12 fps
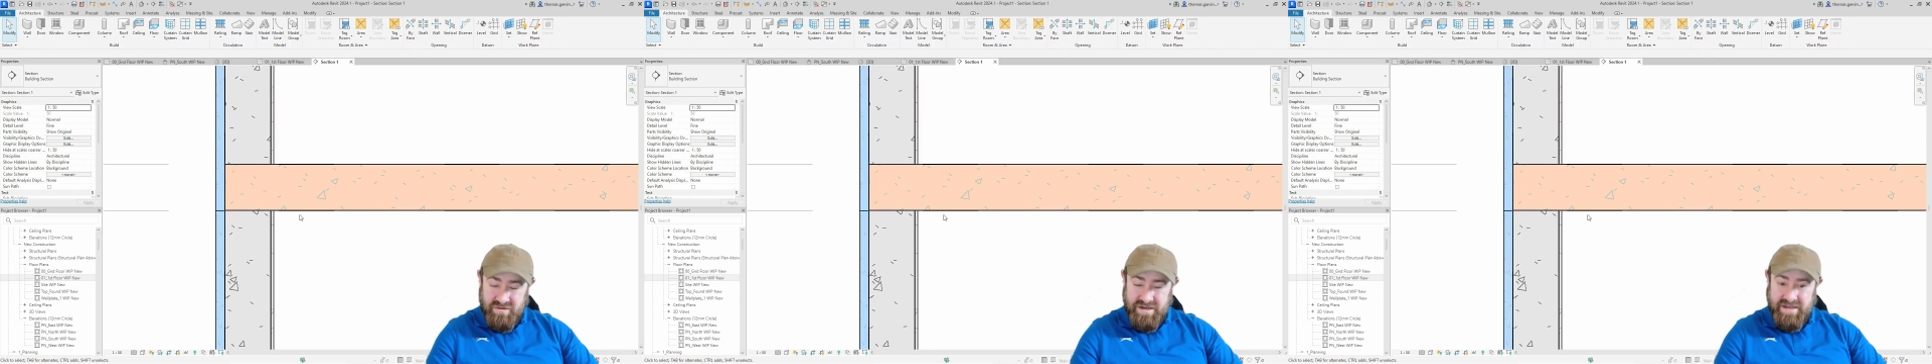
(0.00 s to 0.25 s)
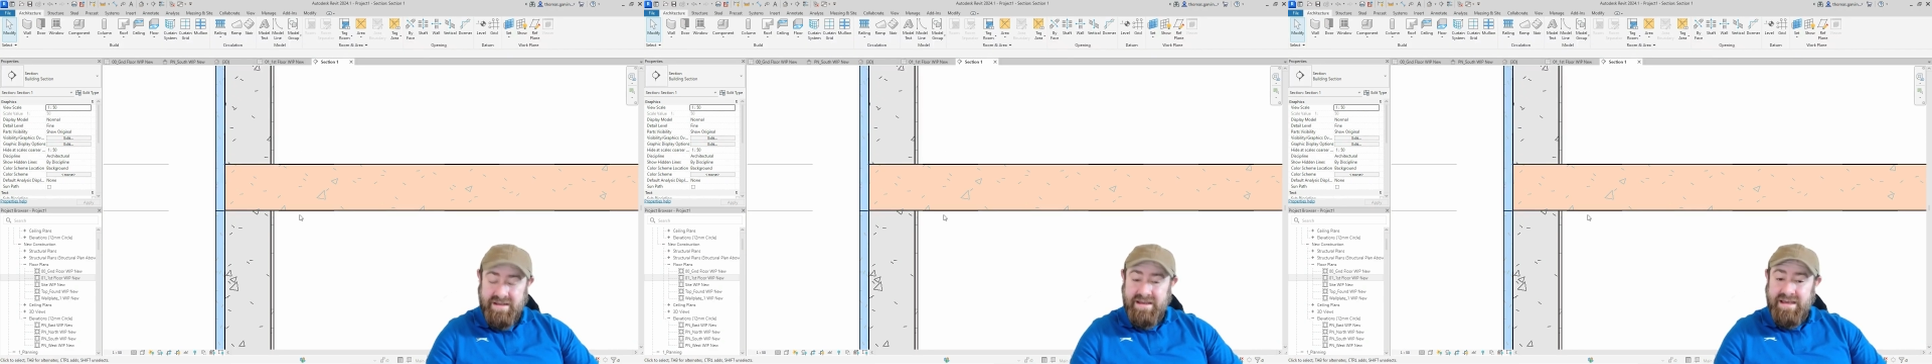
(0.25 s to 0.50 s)

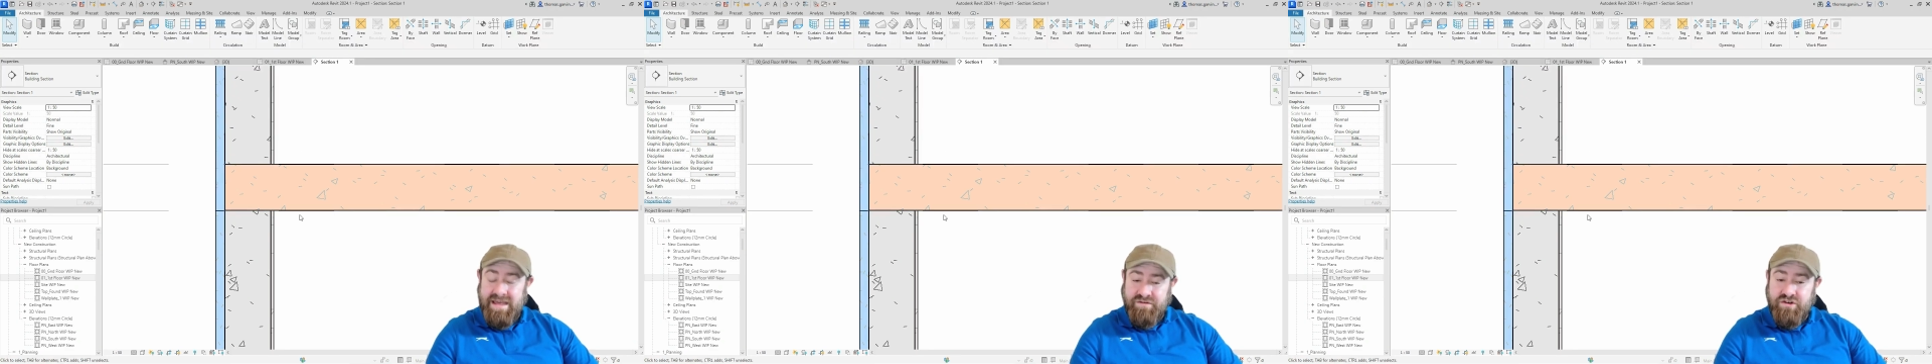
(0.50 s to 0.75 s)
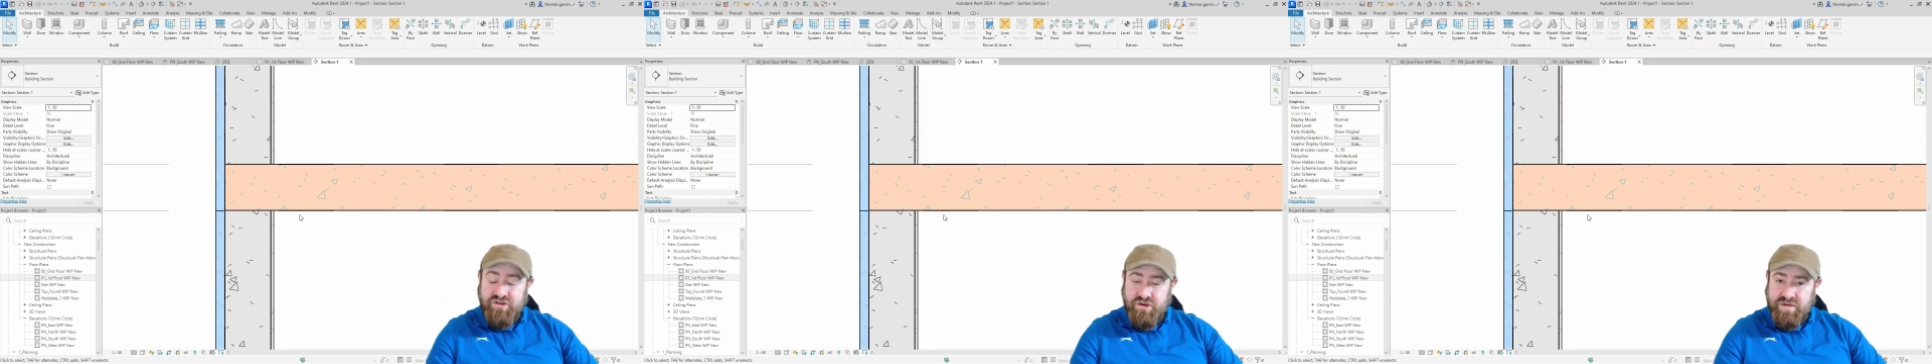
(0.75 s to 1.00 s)
Okay, if
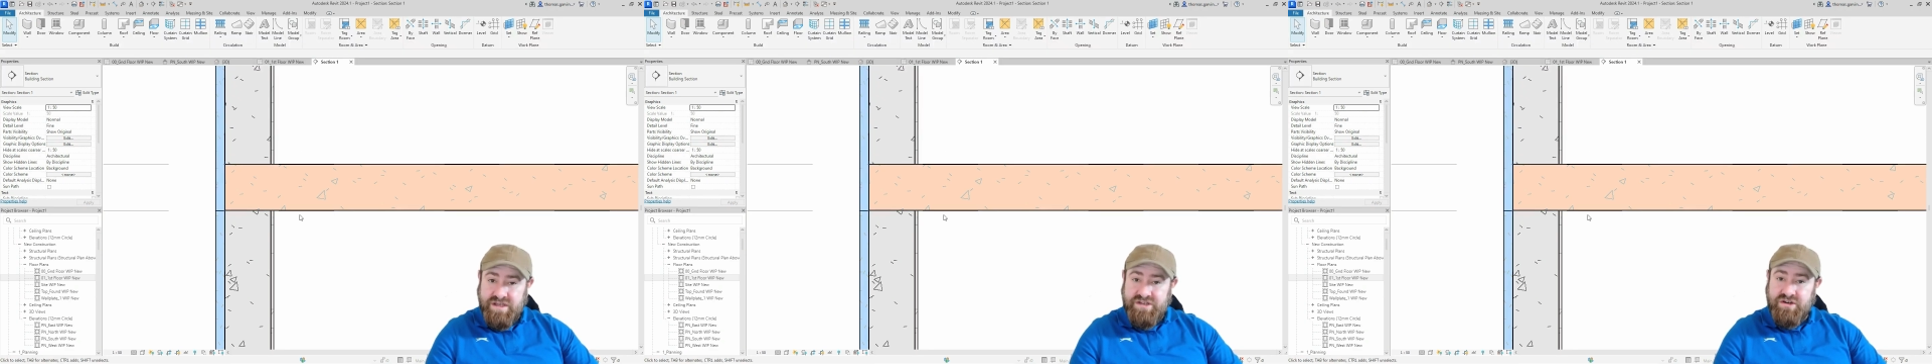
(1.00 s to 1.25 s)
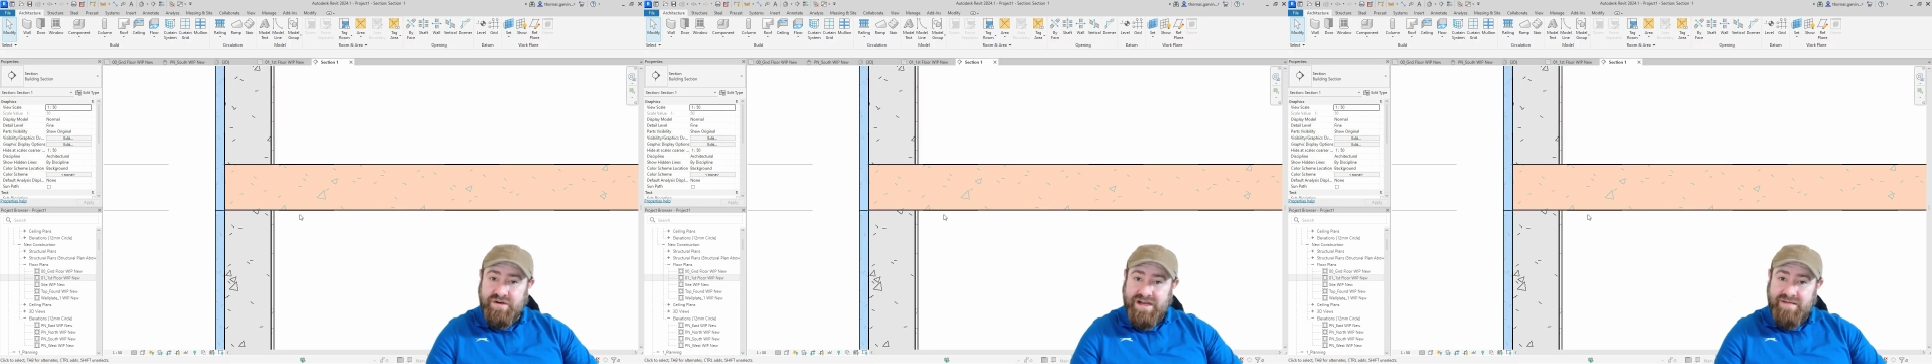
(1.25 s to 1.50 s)
you do this,
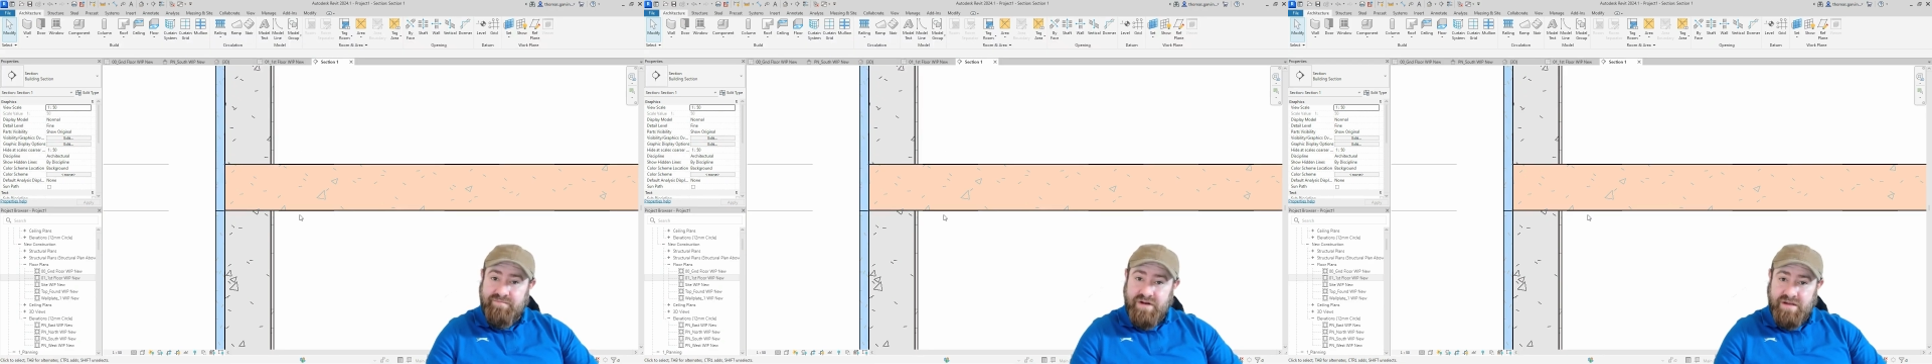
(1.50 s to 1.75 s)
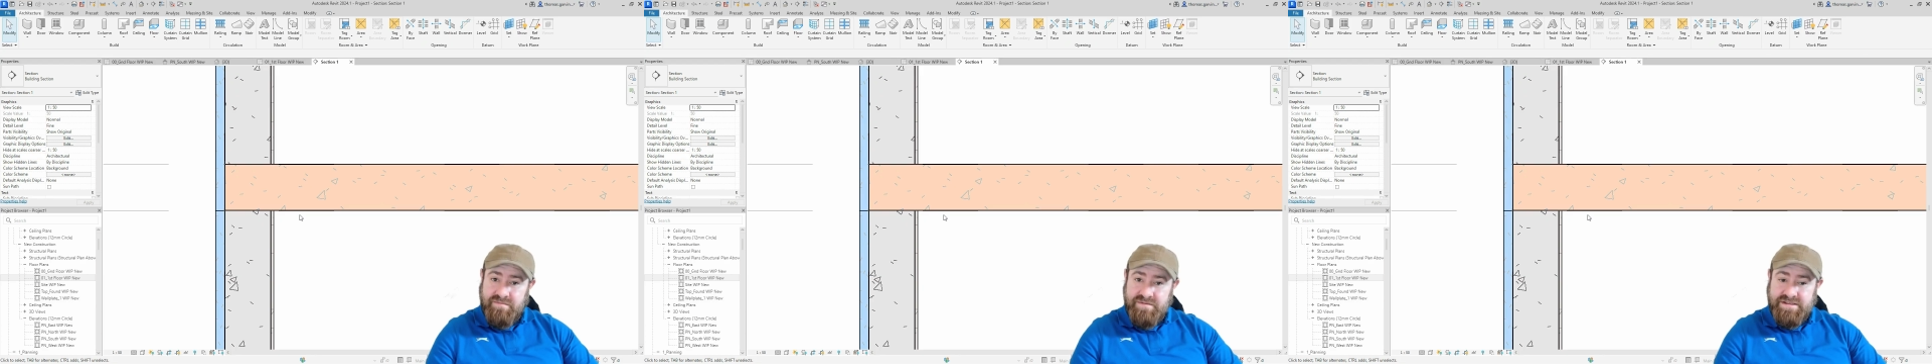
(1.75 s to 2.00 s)
you're going to have
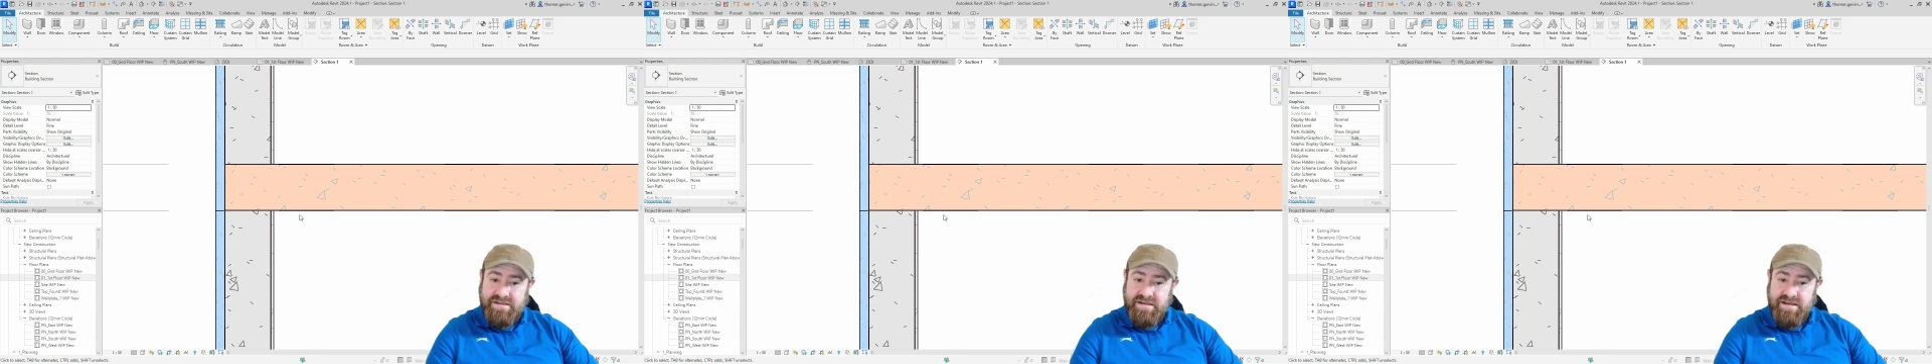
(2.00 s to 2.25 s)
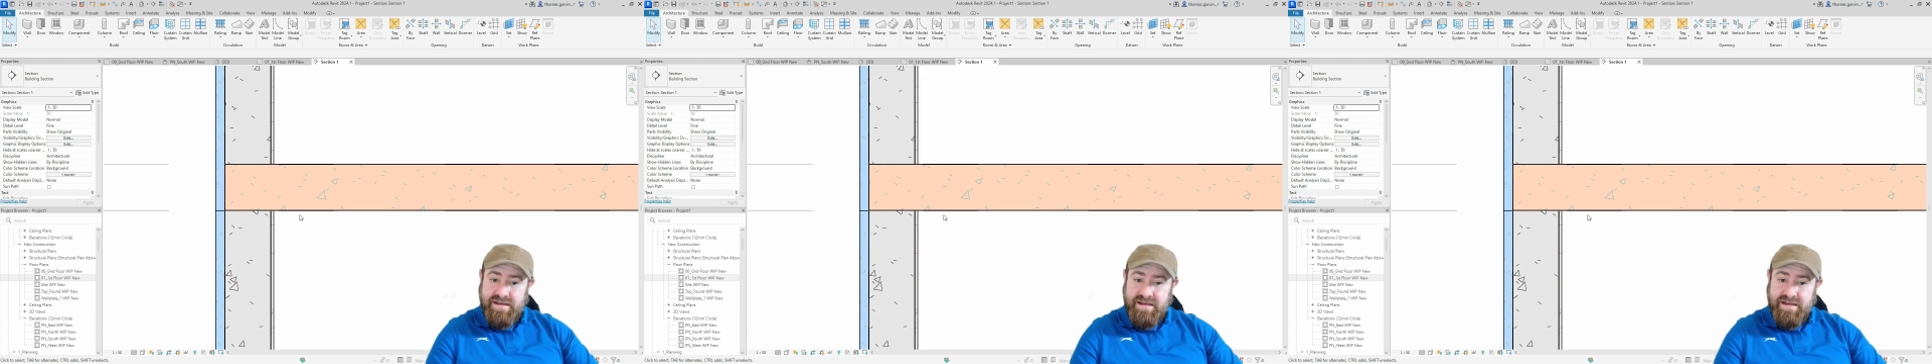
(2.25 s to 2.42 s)
problems,